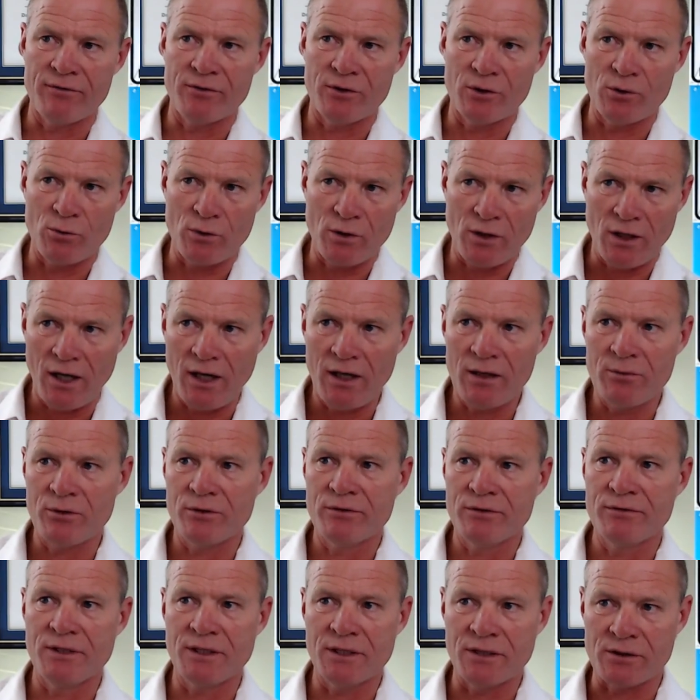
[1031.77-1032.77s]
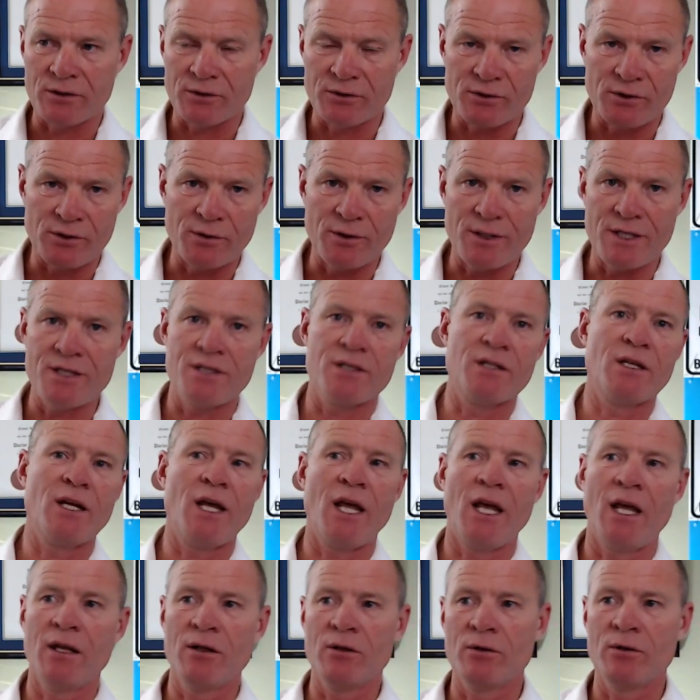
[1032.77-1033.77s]
They're reliable vehicles. They're easy to
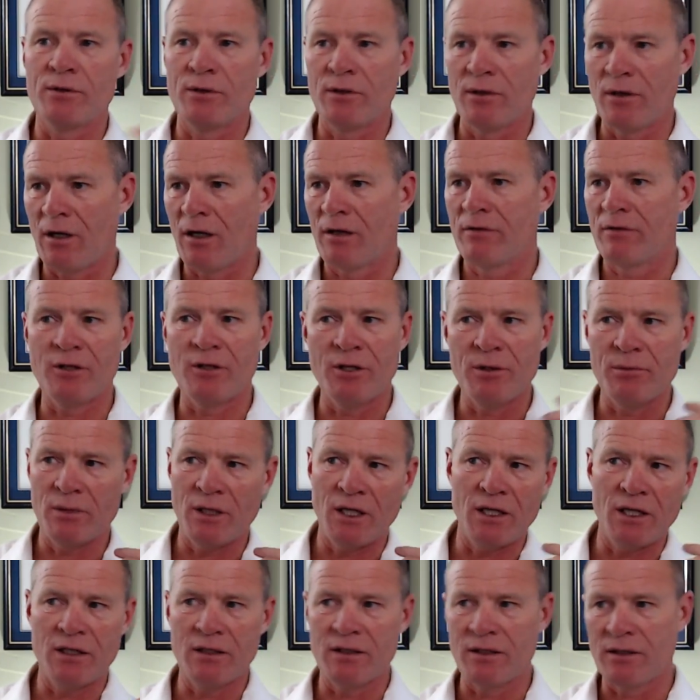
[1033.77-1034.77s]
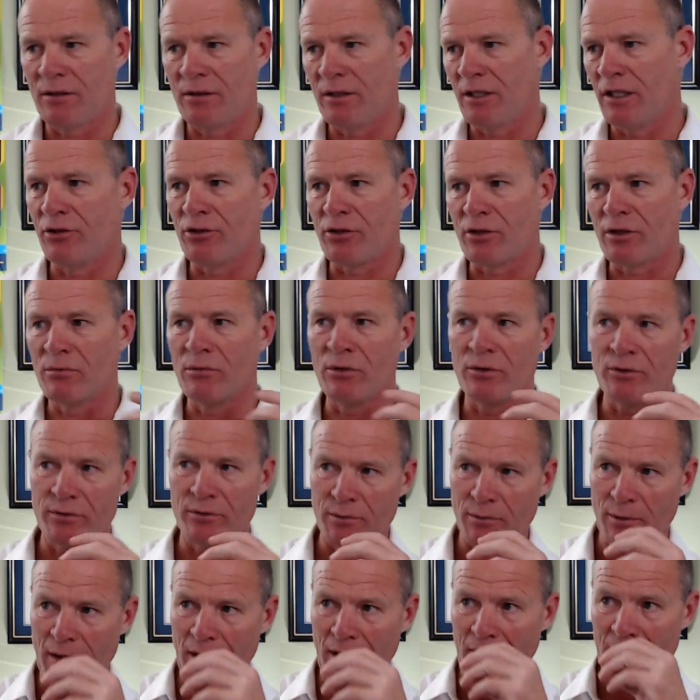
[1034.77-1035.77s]
handle. They're not very big, and you can move
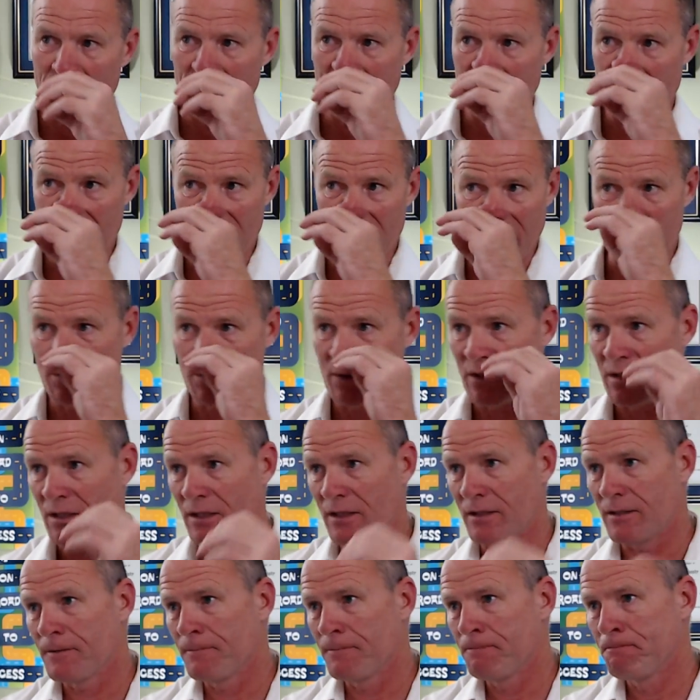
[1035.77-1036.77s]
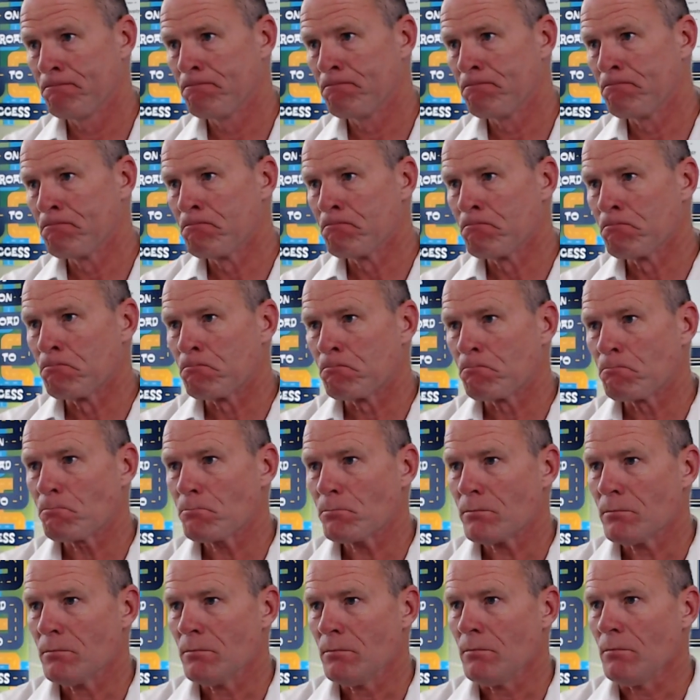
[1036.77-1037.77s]
them around and those types of things.
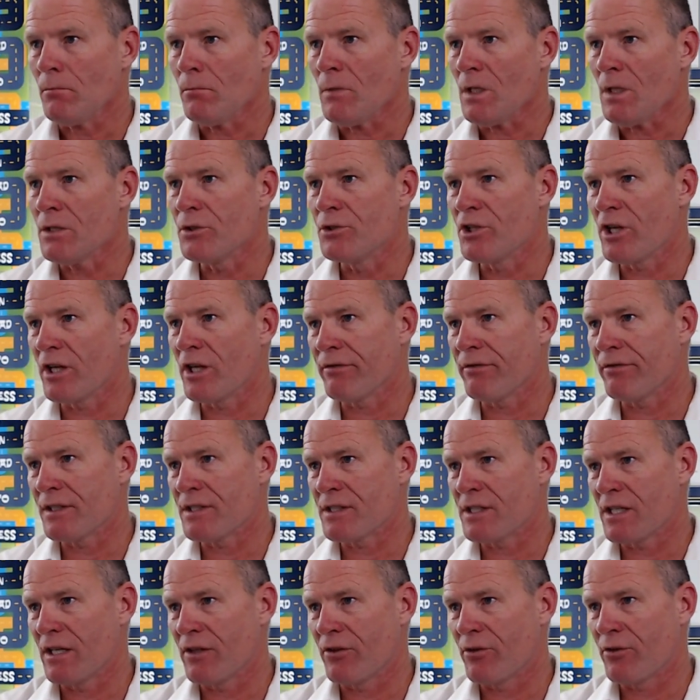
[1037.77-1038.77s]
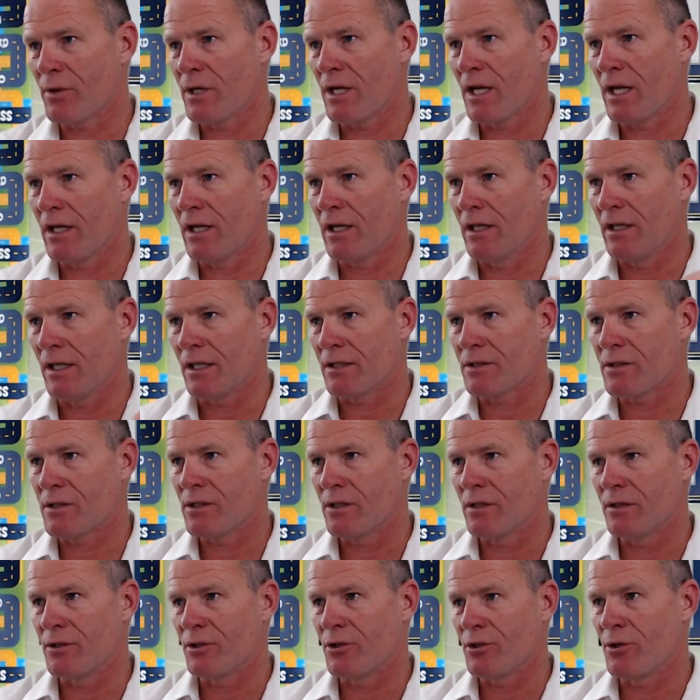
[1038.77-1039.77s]
JFSA 380, yes
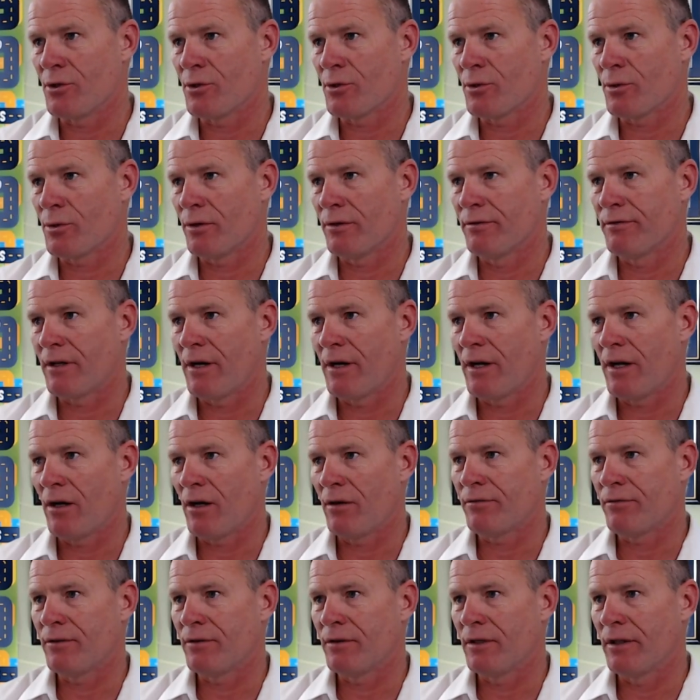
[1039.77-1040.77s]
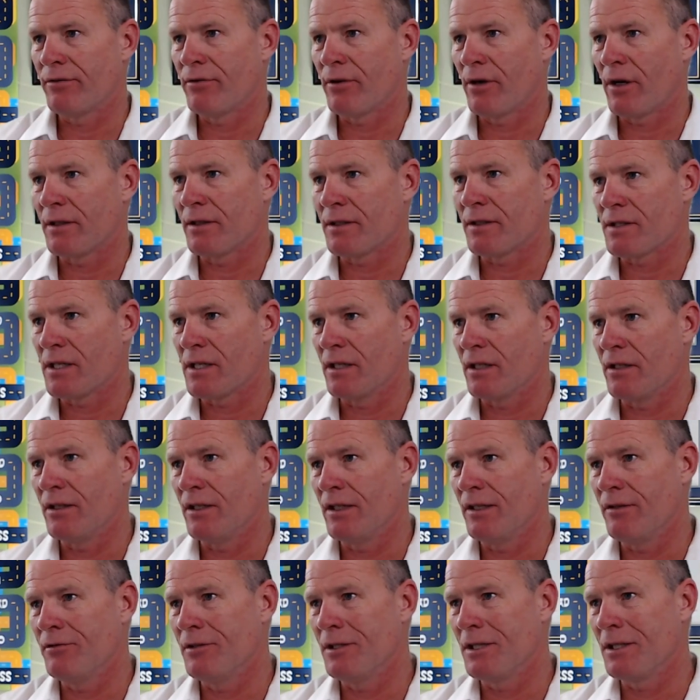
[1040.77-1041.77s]
sir, as usual, very helpful. I forgot to say good
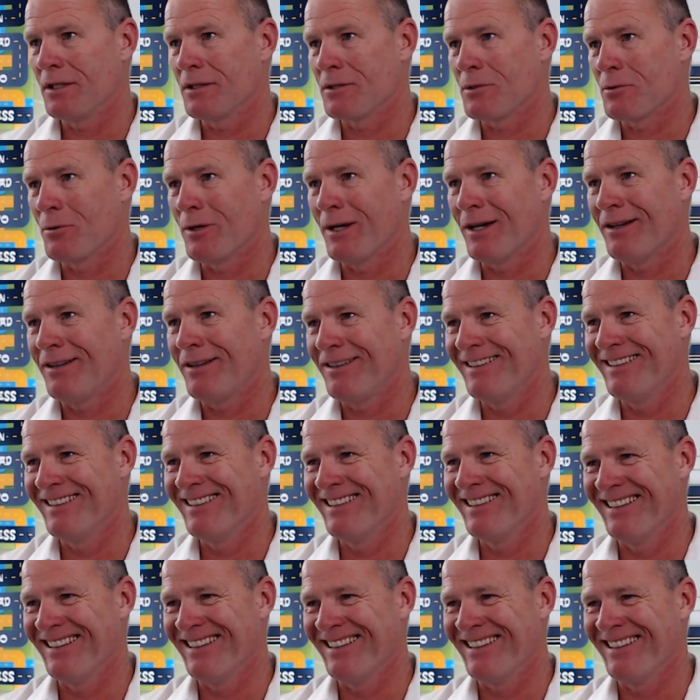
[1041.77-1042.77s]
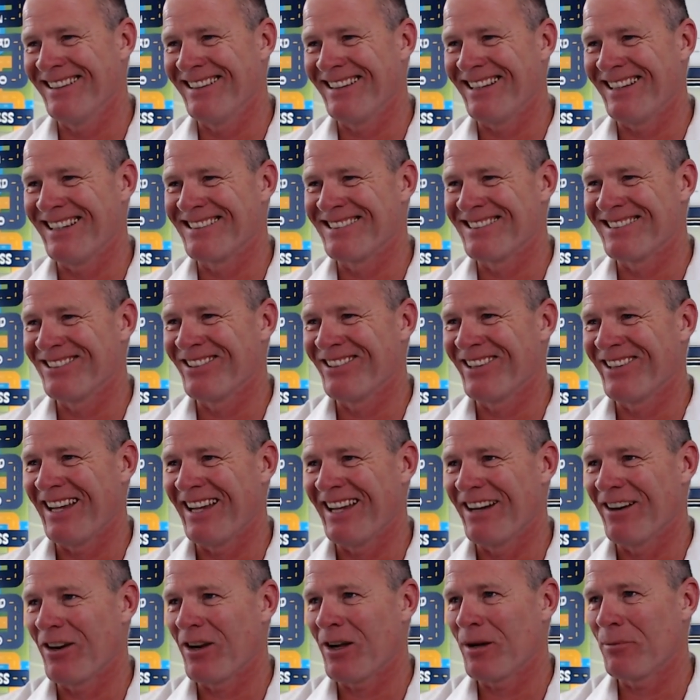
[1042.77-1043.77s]
evening as well. That's okay.
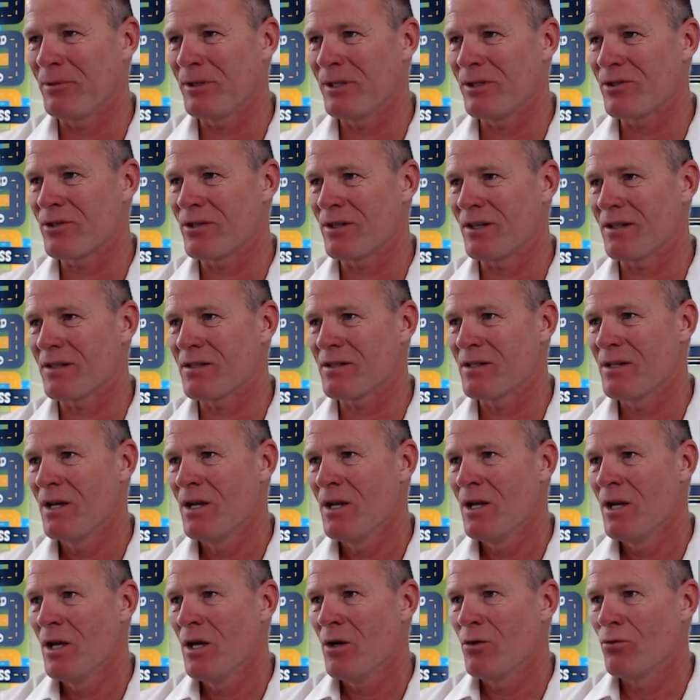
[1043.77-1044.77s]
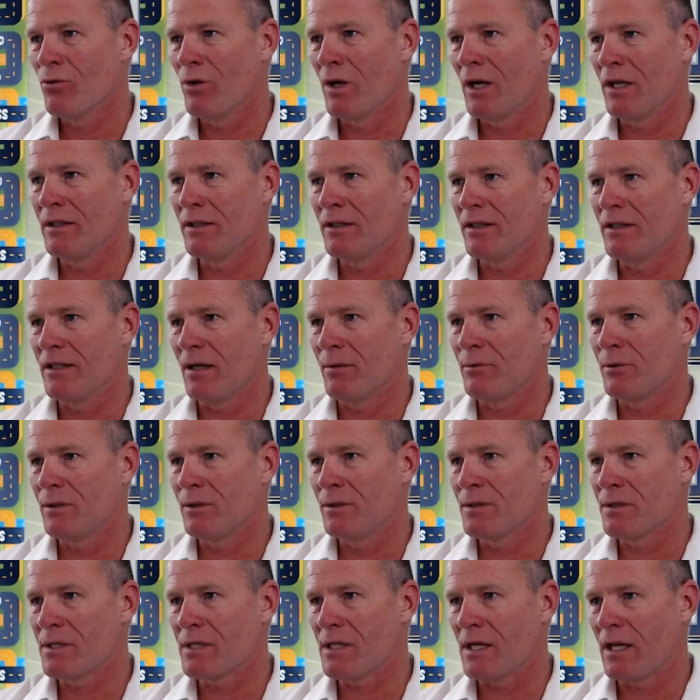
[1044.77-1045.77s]
Our company trucks run
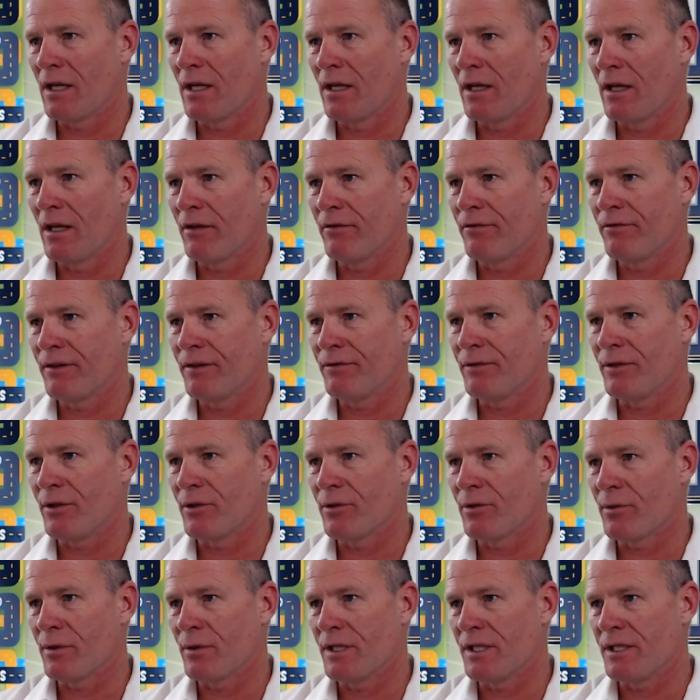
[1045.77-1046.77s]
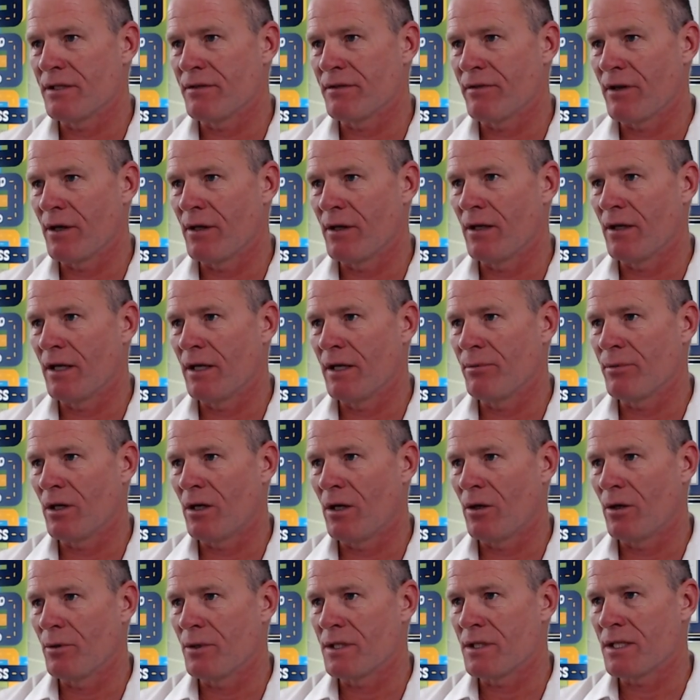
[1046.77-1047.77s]
doubles and 53s, very light, but
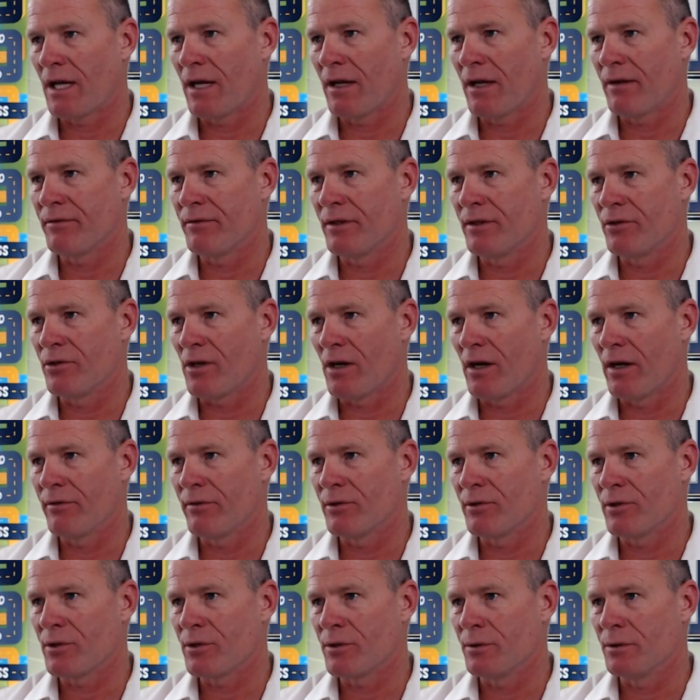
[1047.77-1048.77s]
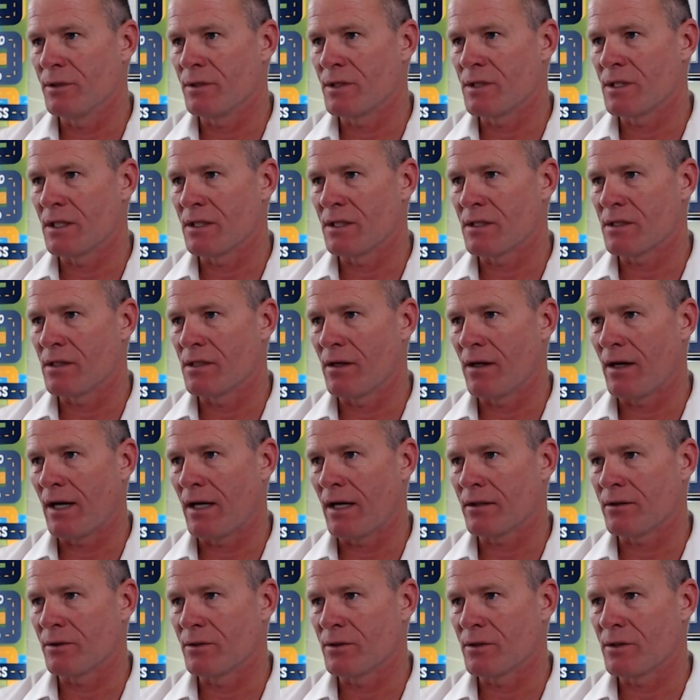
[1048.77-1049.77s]
always have the drivers who insist their
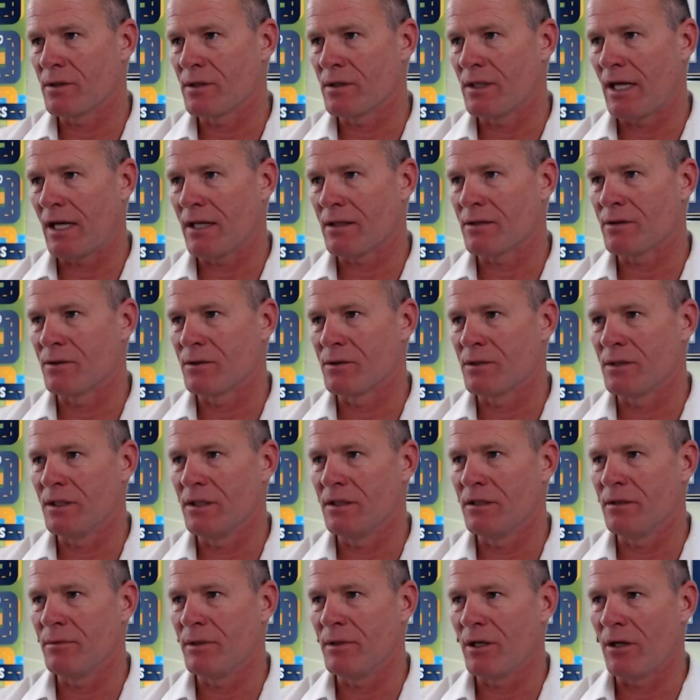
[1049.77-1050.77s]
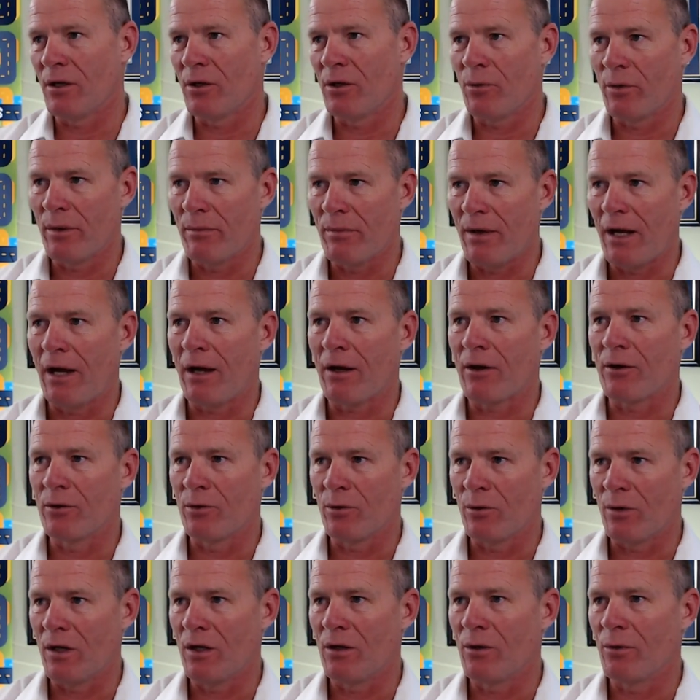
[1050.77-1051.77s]
axles need to be all the way back or they're
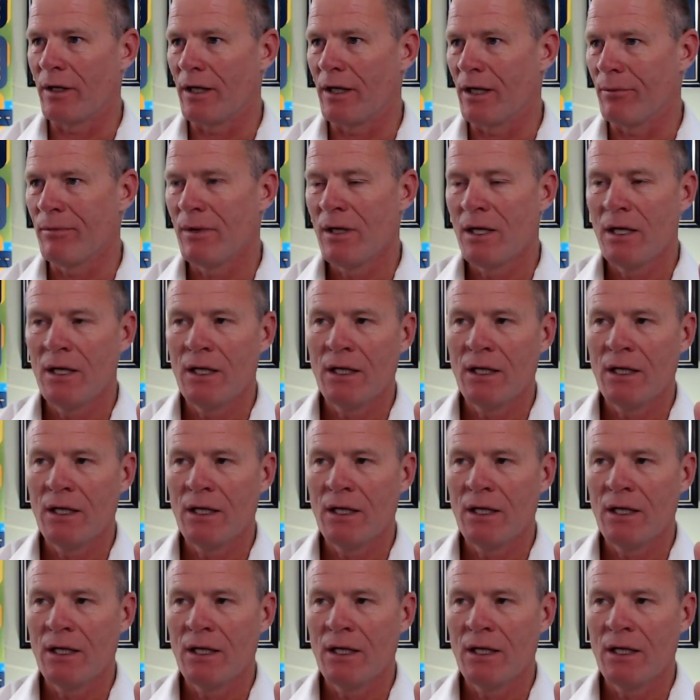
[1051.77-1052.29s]
all the way up.